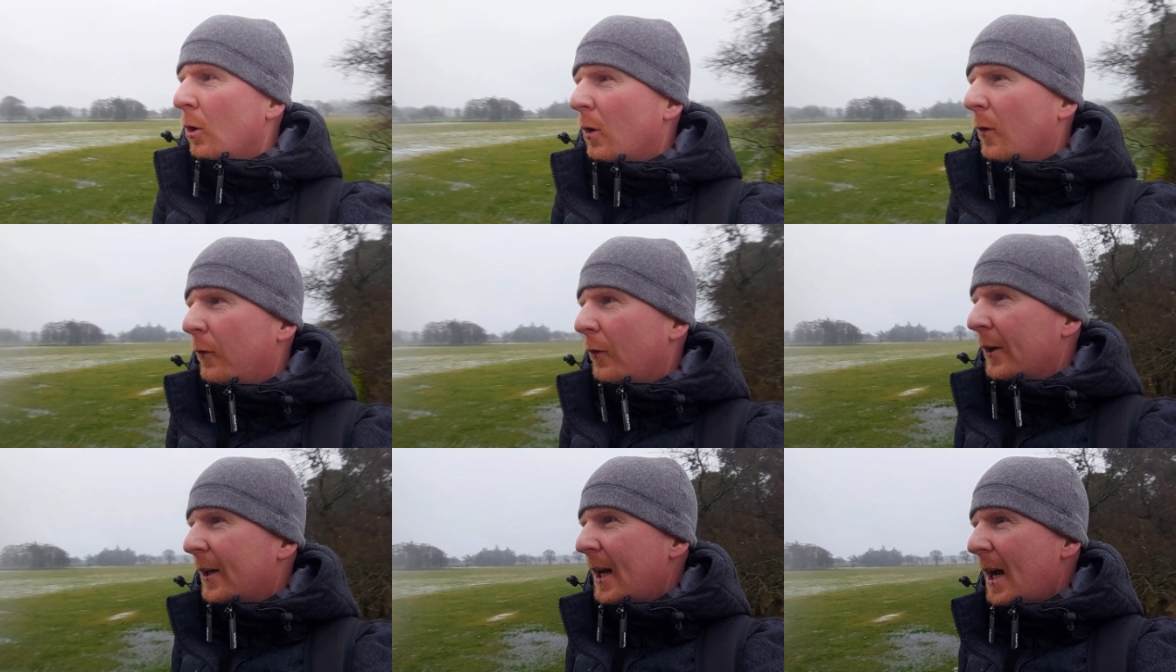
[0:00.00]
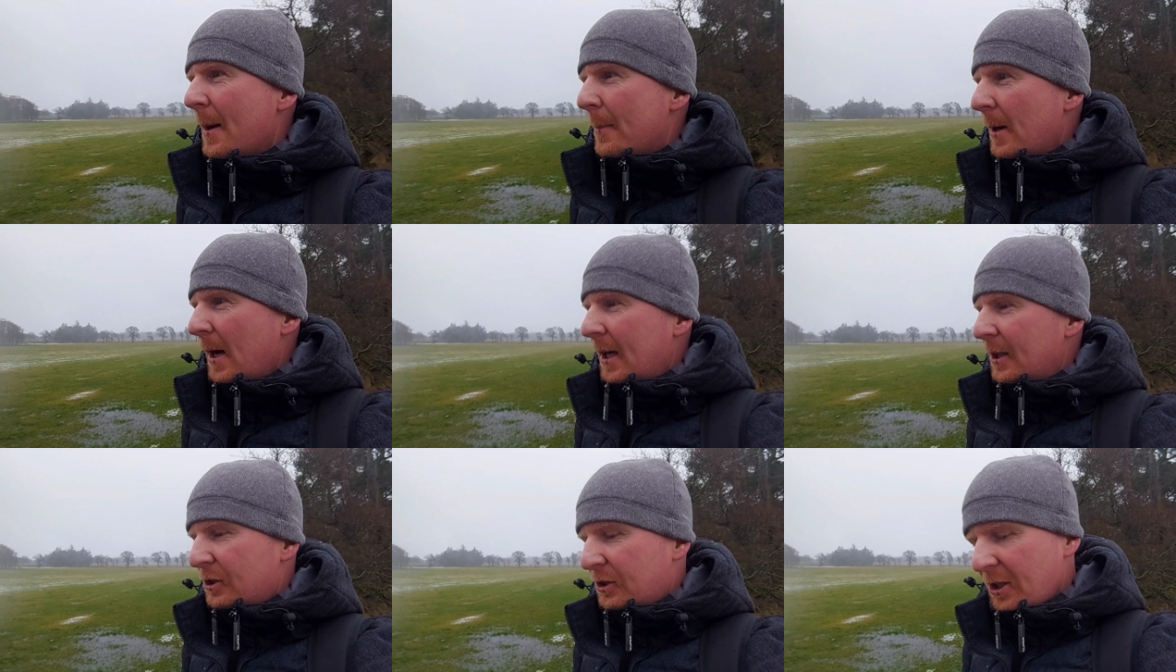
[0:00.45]
hopefully
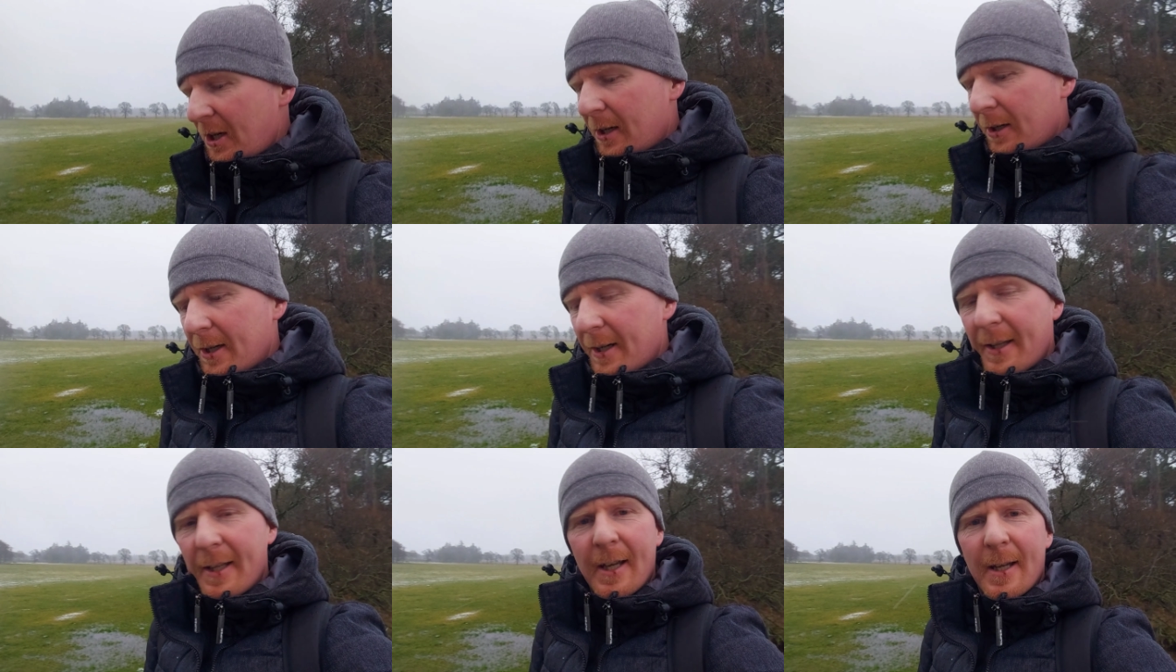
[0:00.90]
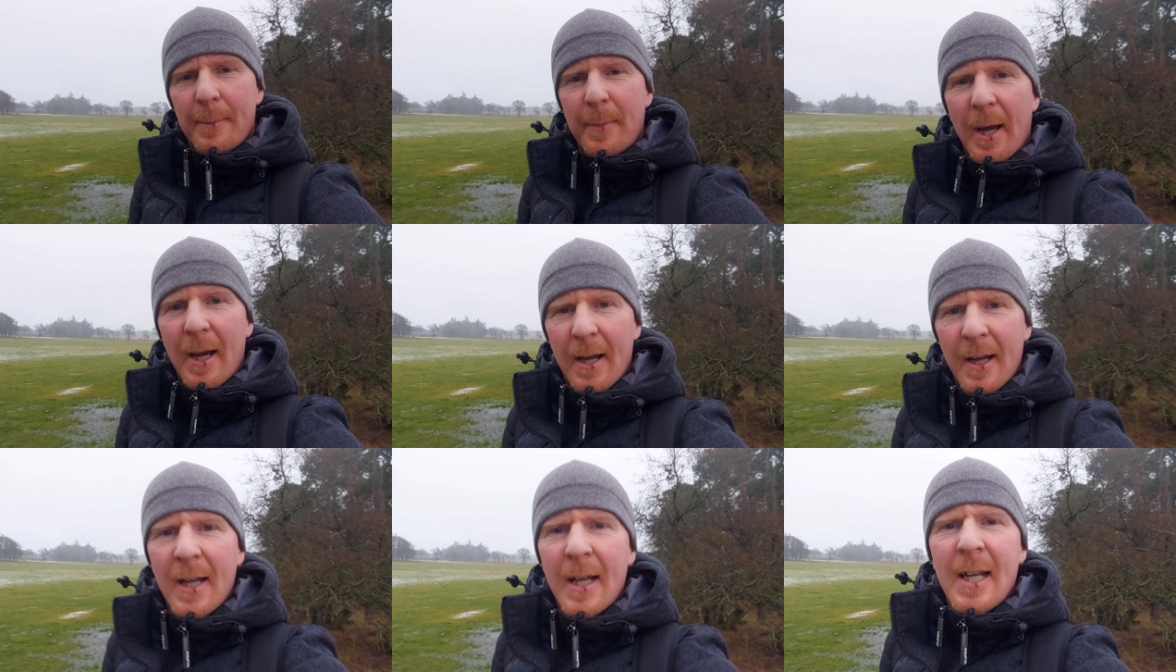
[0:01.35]
get a bit of shelter there,
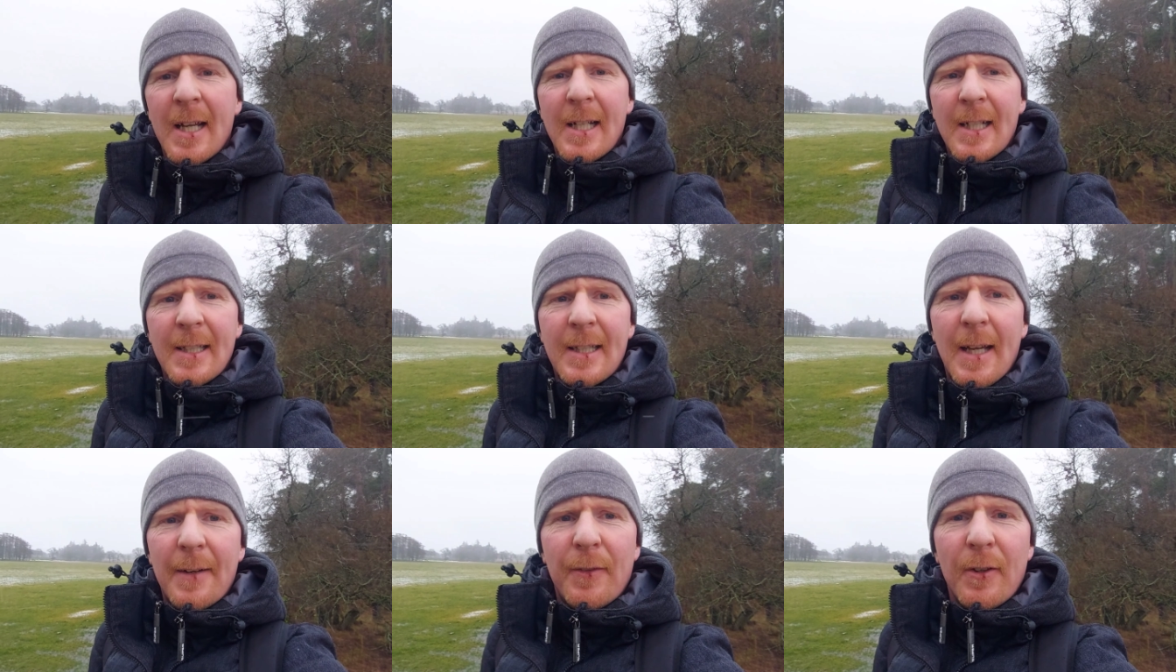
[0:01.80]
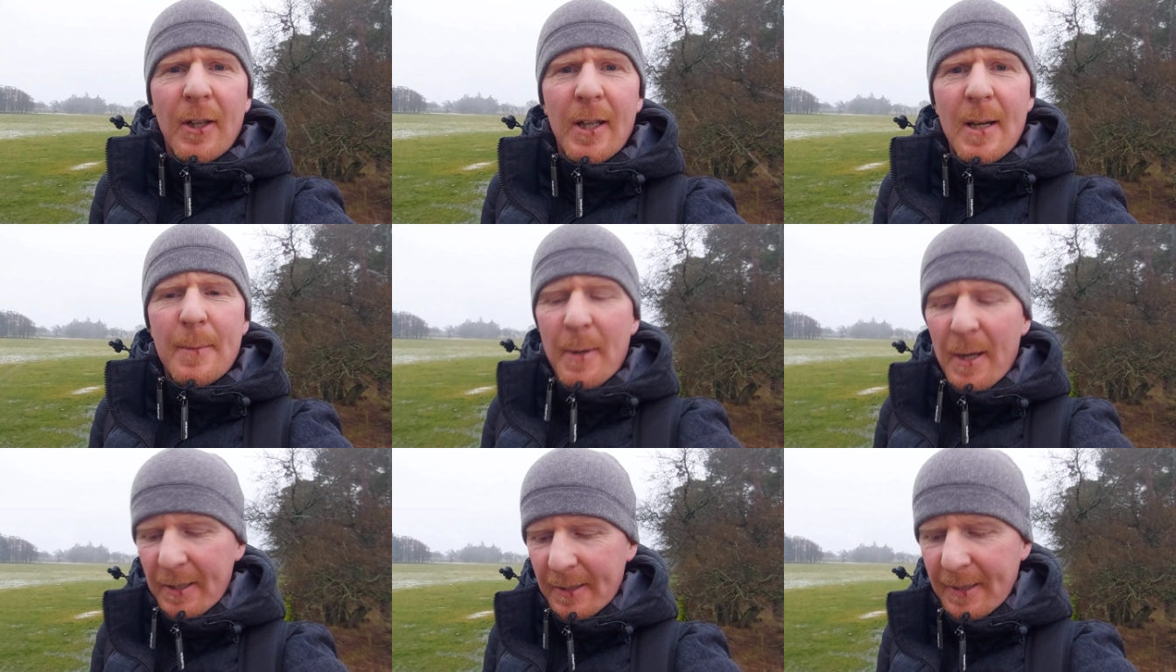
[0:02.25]
but
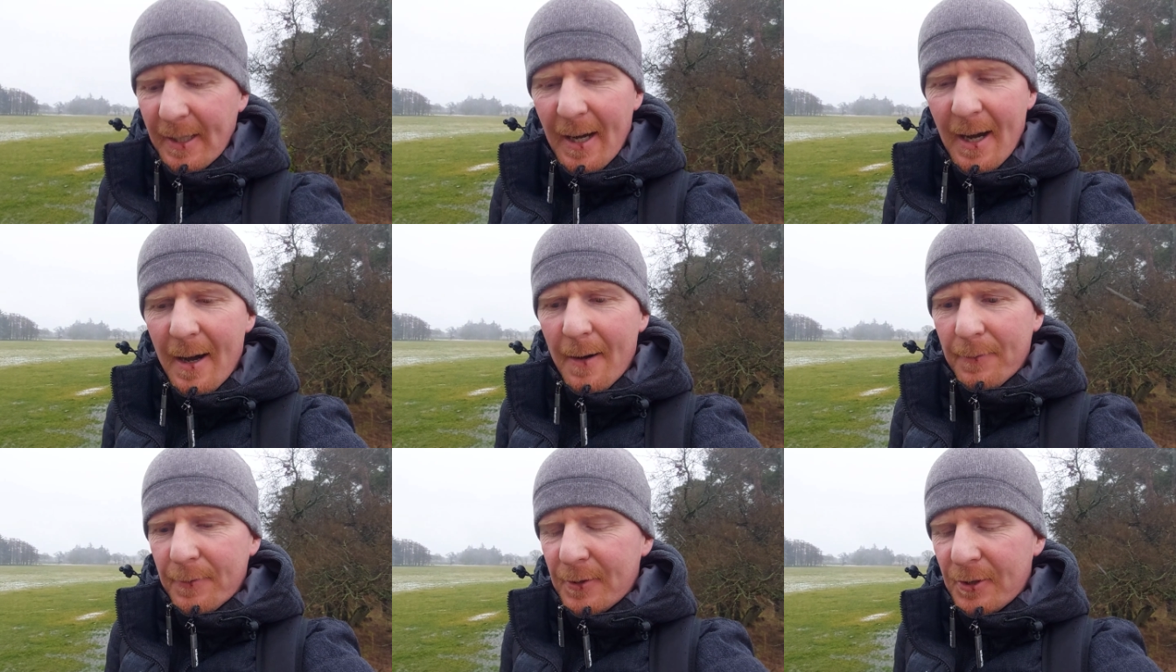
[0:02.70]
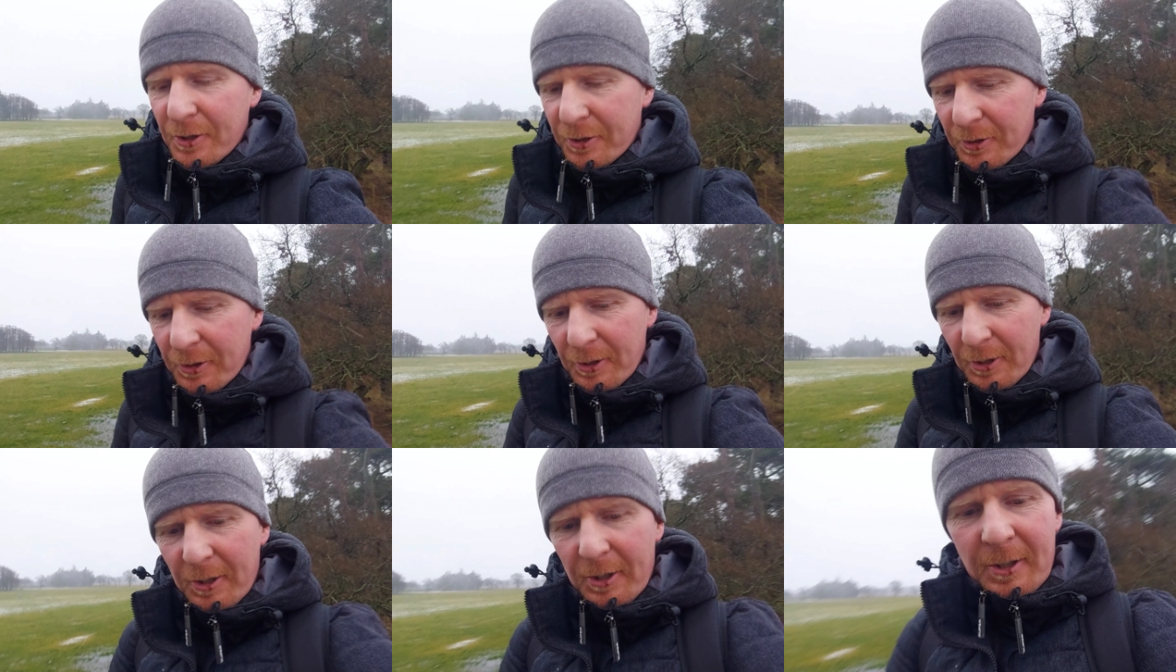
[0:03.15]
definitely a bit daft
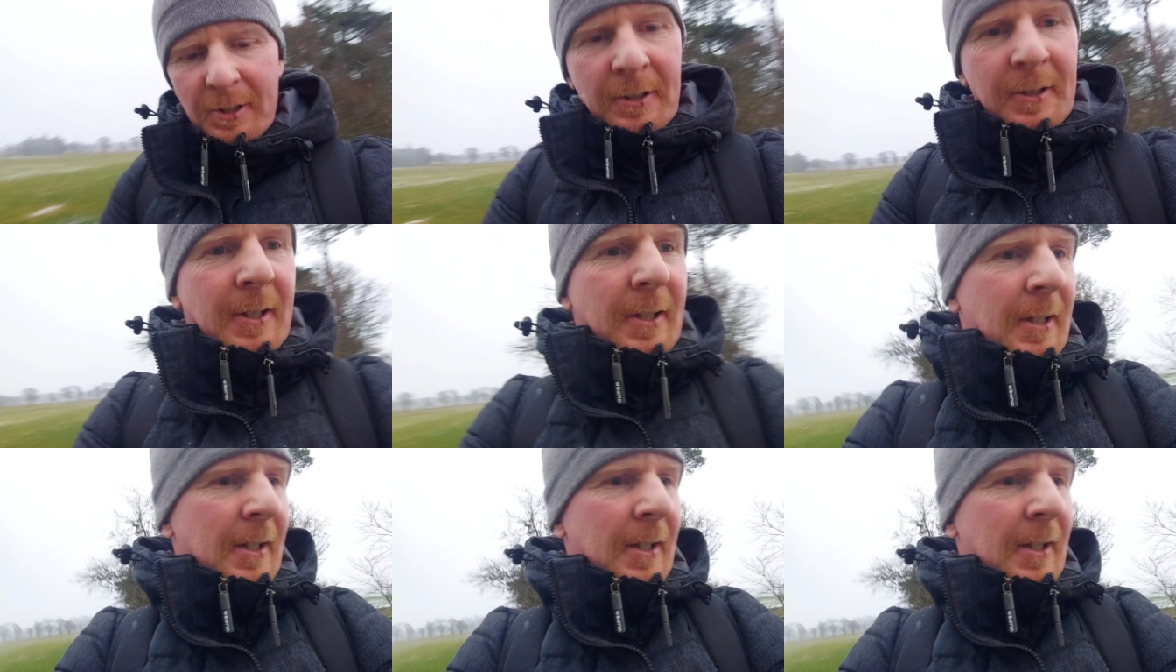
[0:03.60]
just now.